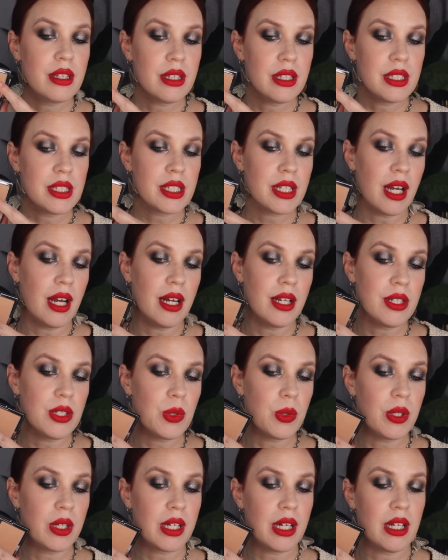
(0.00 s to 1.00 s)
This
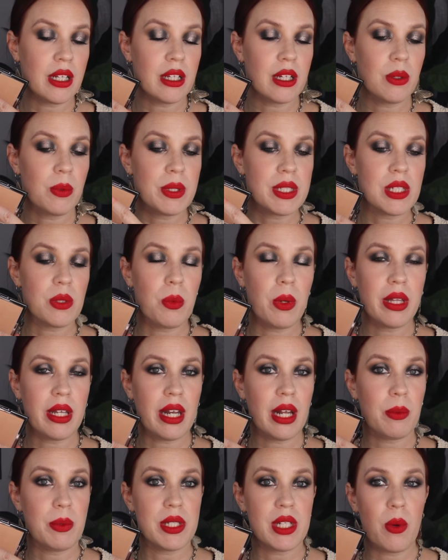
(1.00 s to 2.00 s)
contour color was the one
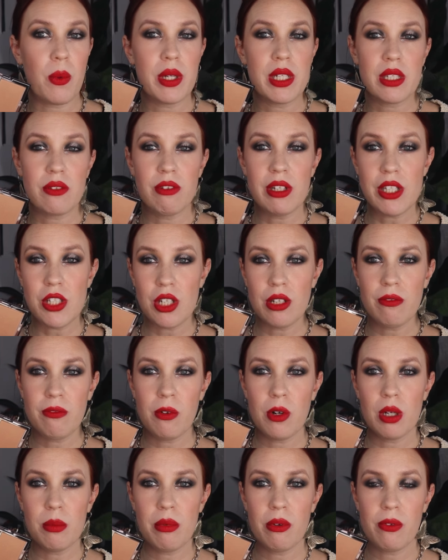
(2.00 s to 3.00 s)
that I was always reaching
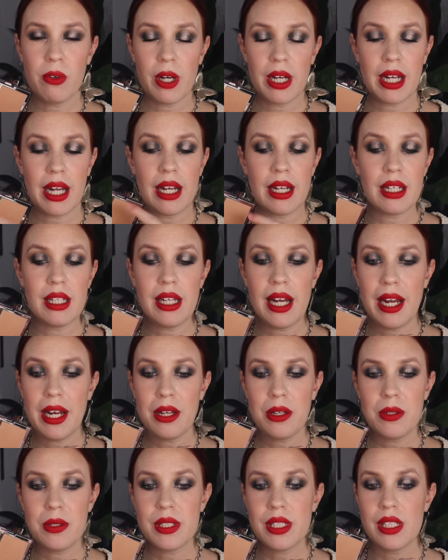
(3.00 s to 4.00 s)
for before I got
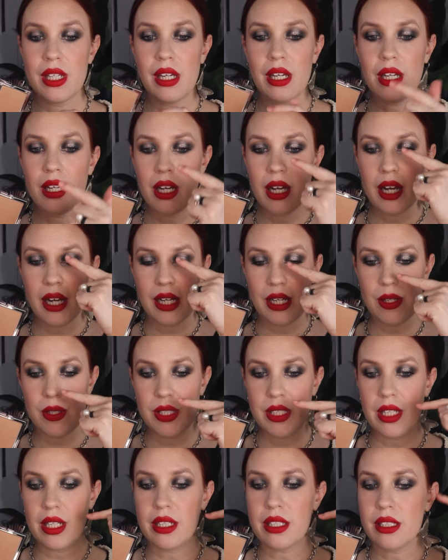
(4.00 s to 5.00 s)
Kaleidos. I
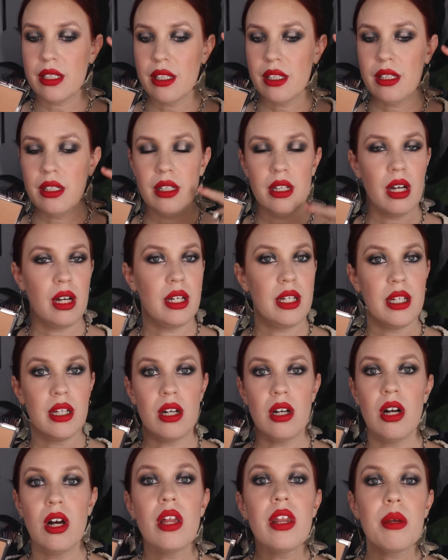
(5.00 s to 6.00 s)
used it in
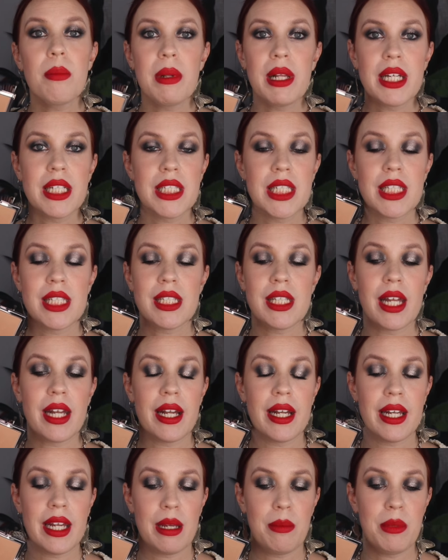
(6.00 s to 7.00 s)
all the places that
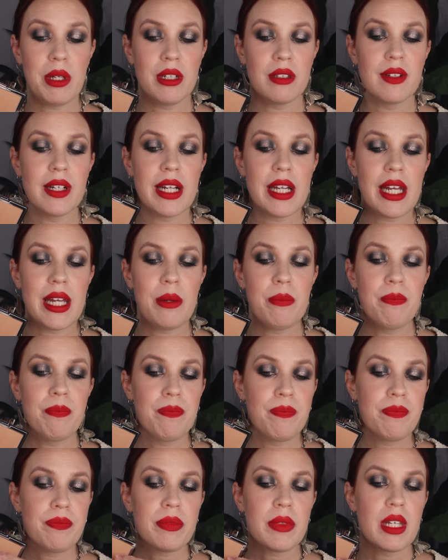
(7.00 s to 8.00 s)
I named already.
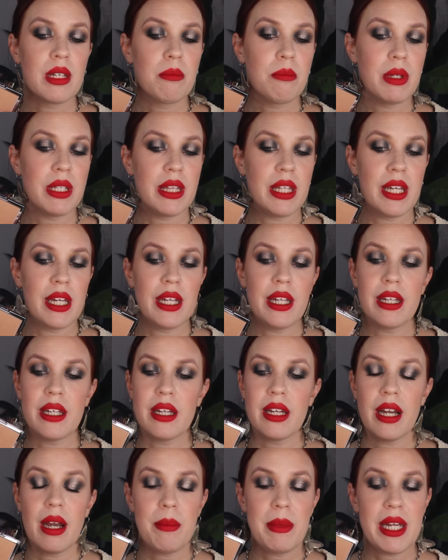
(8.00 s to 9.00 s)
But
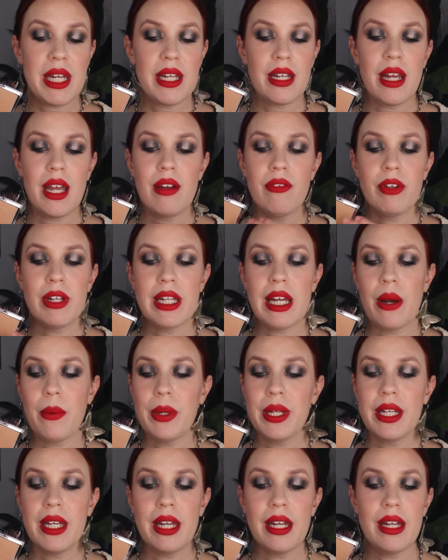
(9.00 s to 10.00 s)
then, I mean, every now
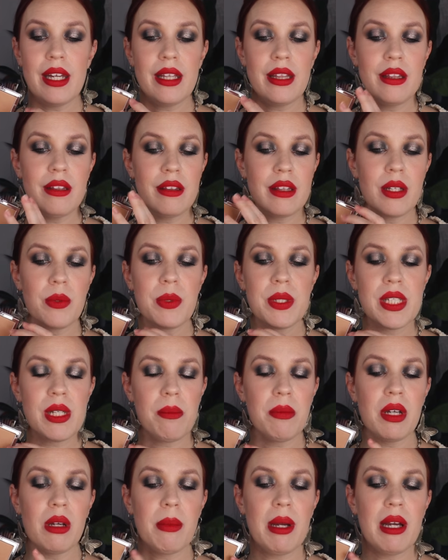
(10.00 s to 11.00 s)
and again, there was
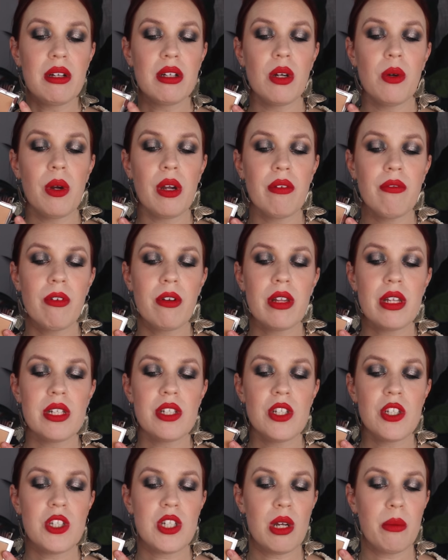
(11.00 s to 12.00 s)
something about going for
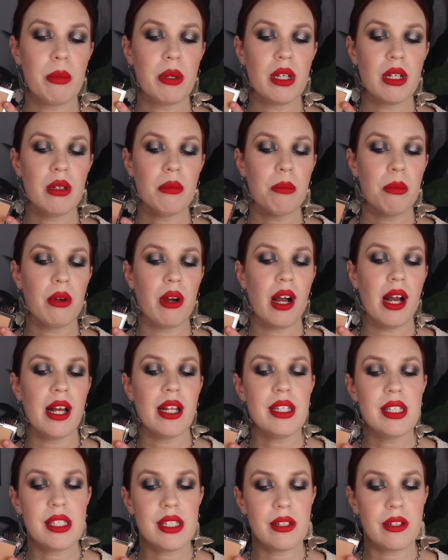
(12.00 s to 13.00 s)
this shimmer
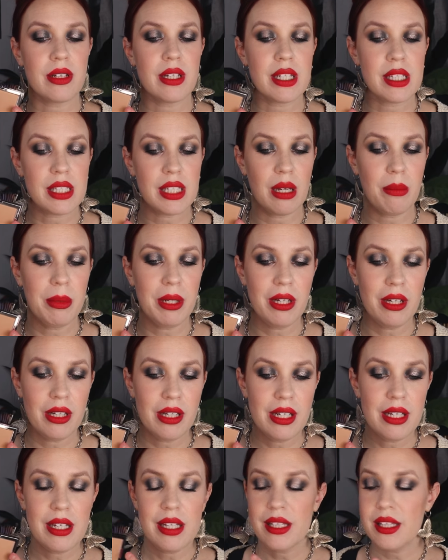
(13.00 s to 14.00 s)
bronze during the summer
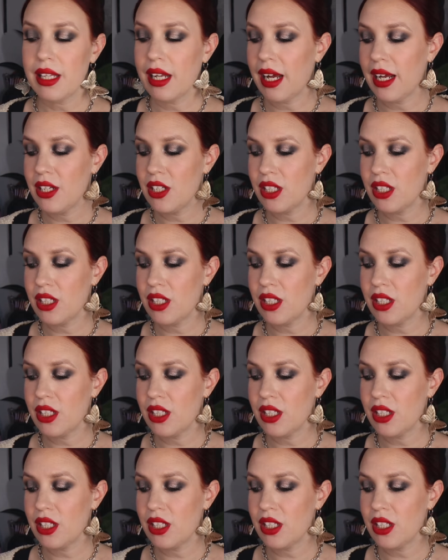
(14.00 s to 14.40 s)
that I